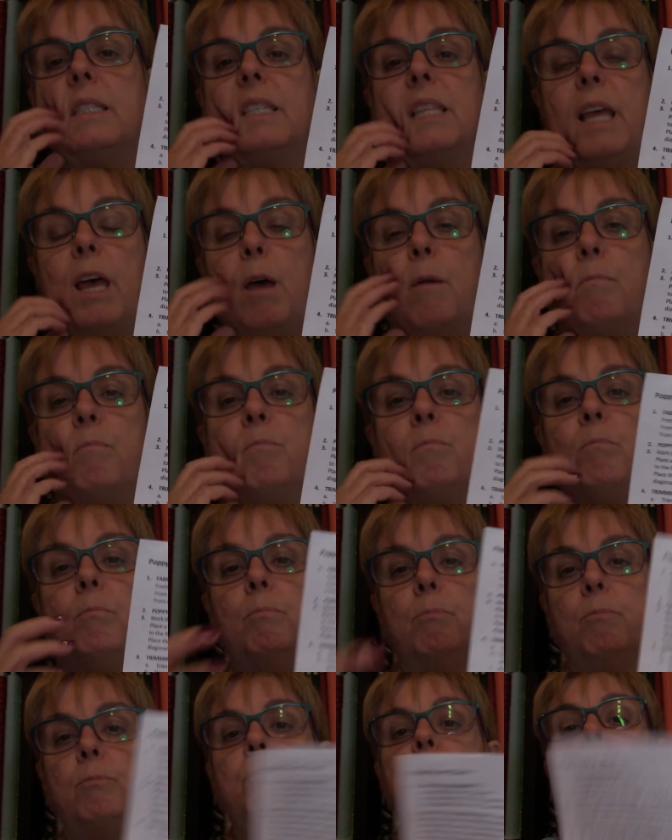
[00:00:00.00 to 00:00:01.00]
them
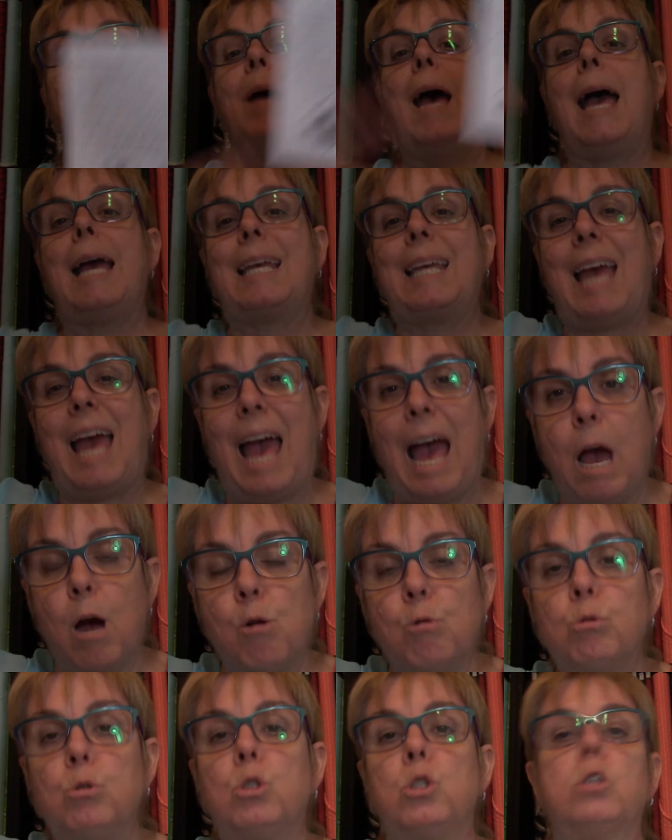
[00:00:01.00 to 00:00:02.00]
back
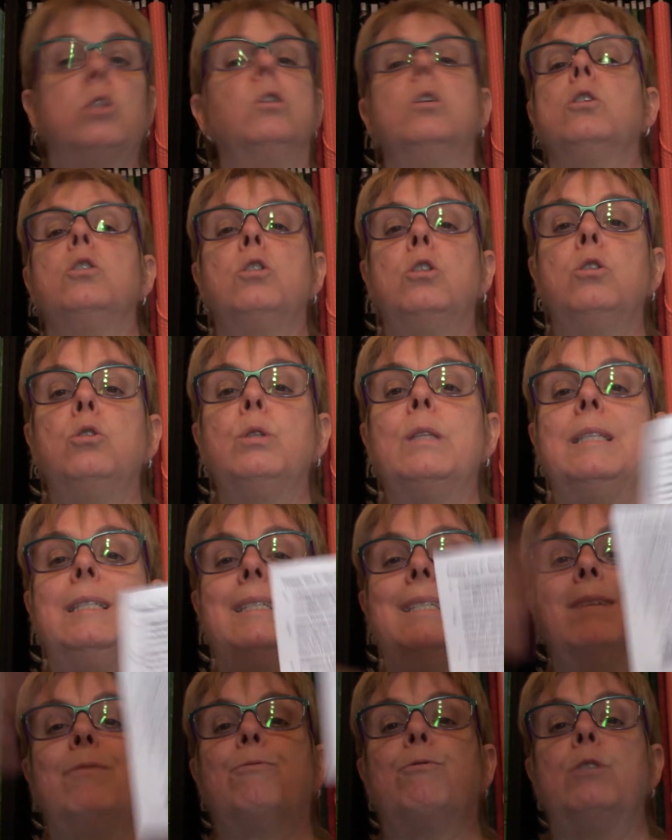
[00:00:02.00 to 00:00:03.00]
out to the
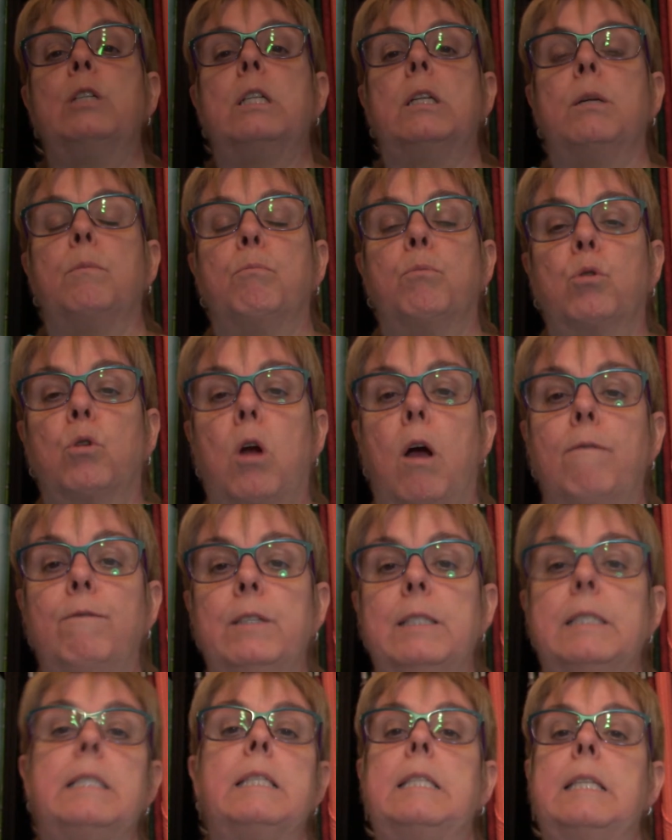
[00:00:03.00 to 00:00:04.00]
different
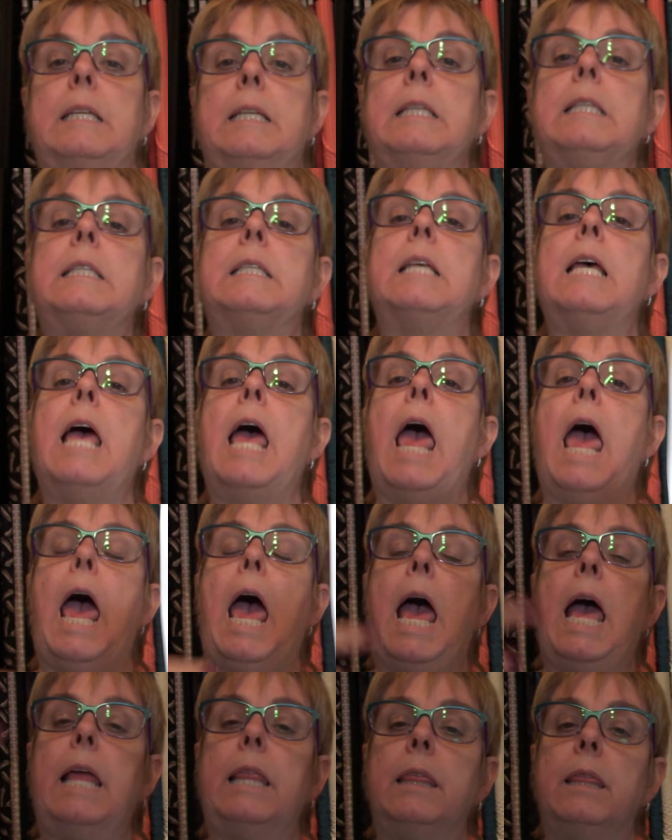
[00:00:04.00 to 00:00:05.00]
provinces,
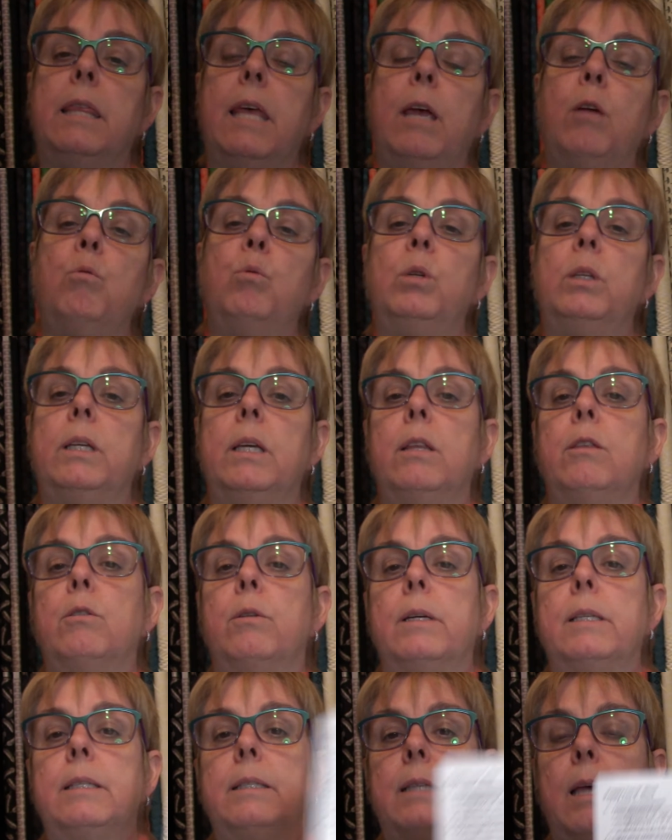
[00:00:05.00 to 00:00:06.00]
and they will either
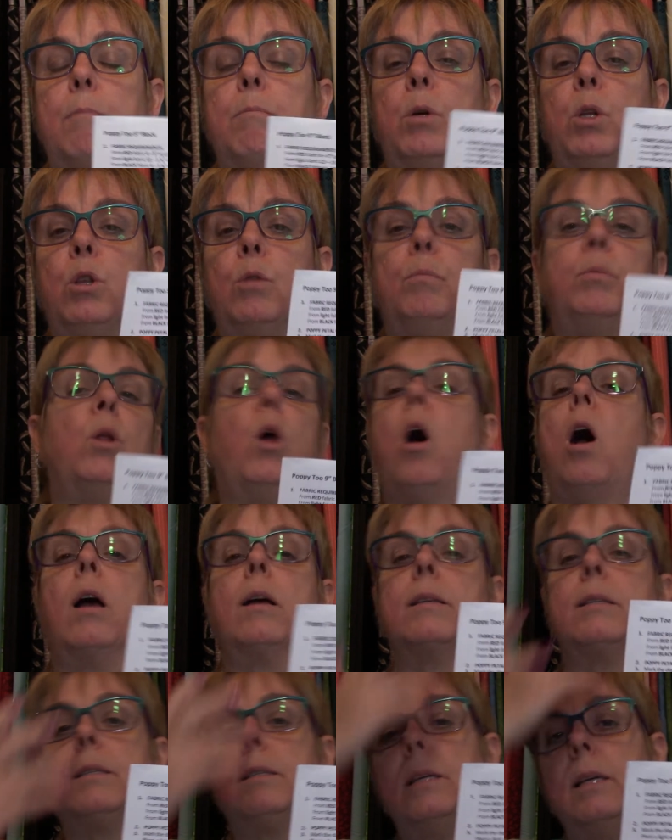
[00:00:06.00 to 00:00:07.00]
assemble the
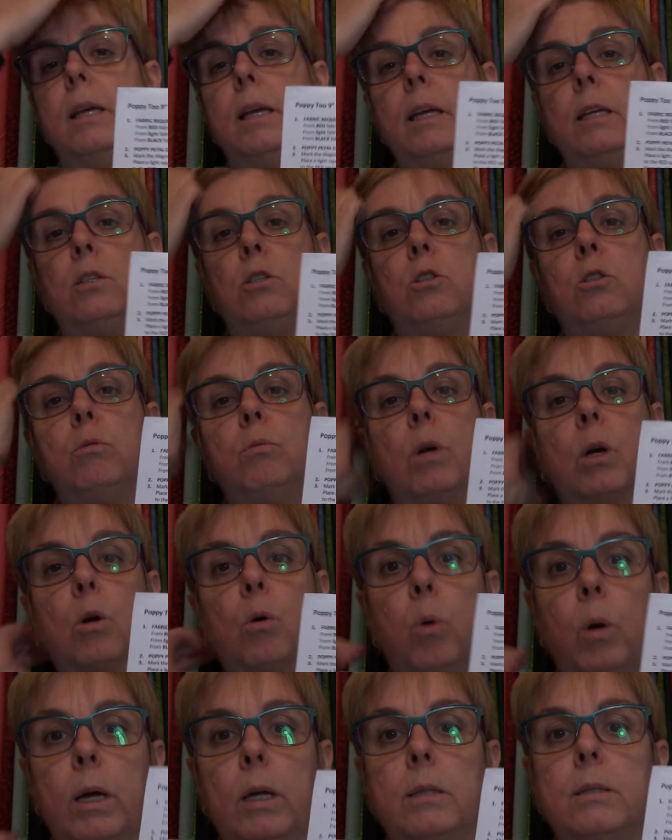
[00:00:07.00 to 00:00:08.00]
blocks into a
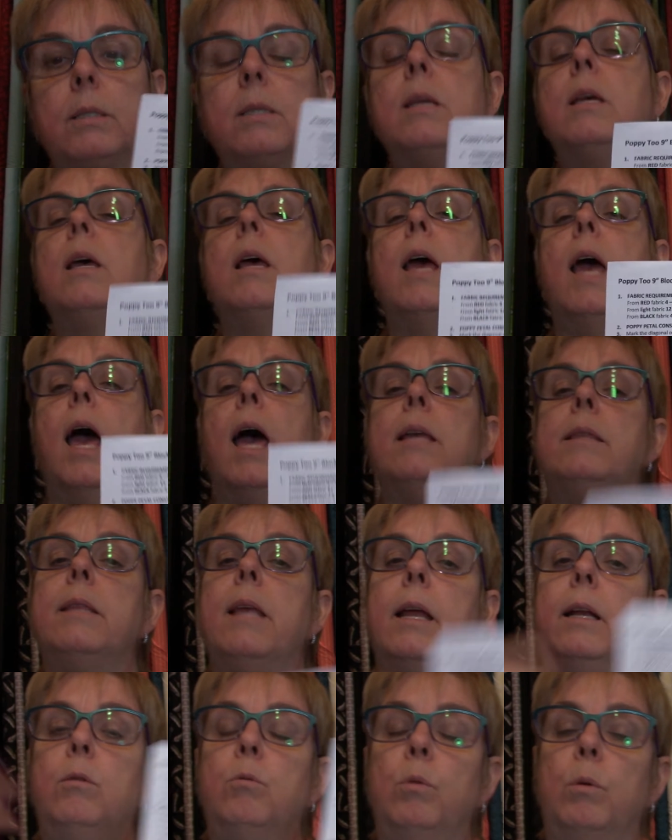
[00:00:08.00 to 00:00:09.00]
quilt, and
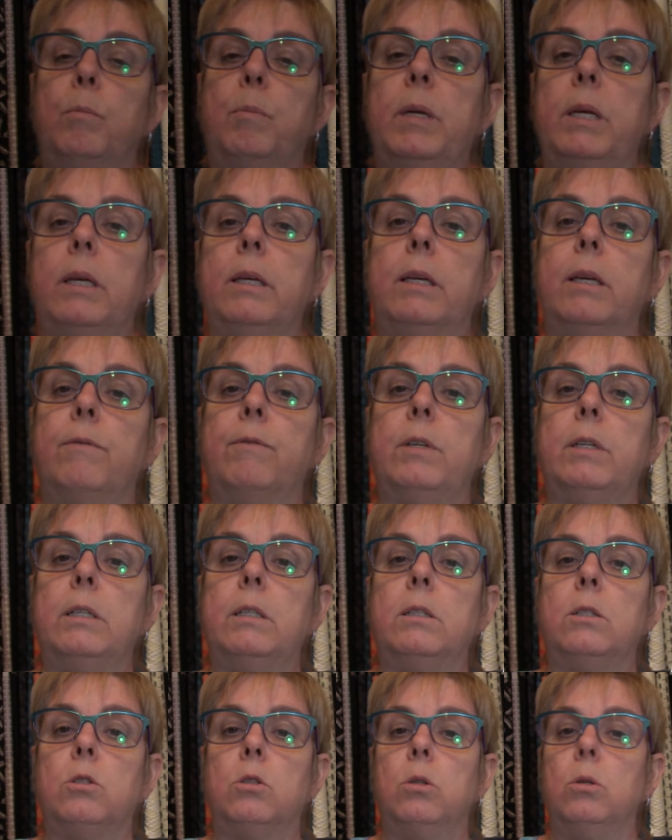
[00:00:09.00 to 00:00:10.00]
then it will be
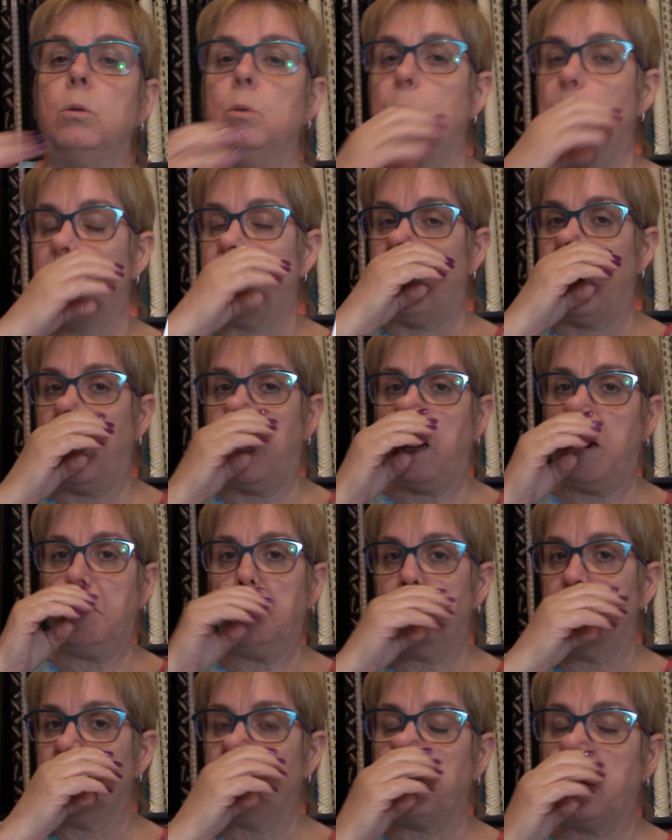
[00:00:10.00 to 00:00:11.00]
given to
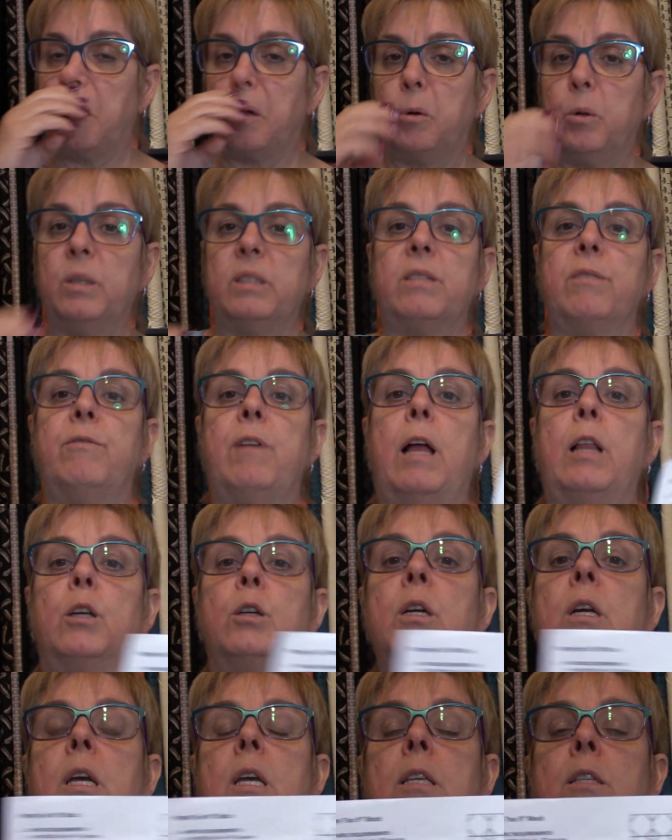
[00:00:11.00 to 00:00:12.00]
a Quilts of
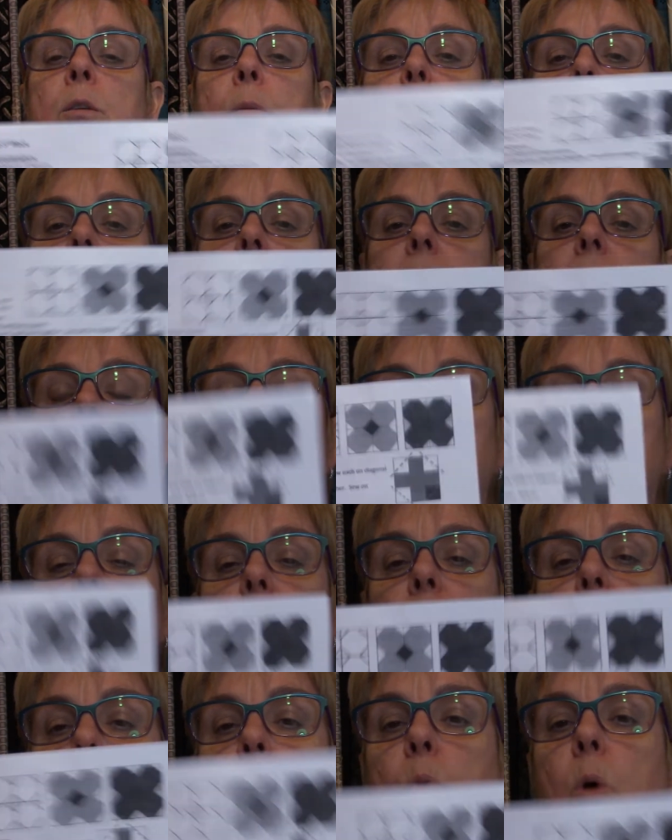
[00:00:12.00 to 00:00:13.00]
Valour. So basically
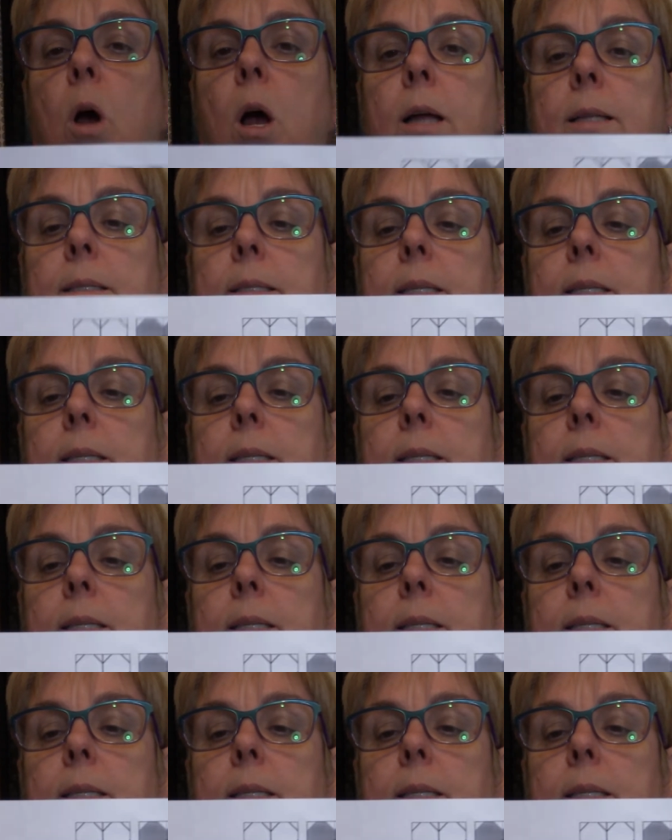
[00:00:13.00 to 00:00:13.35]
what she wants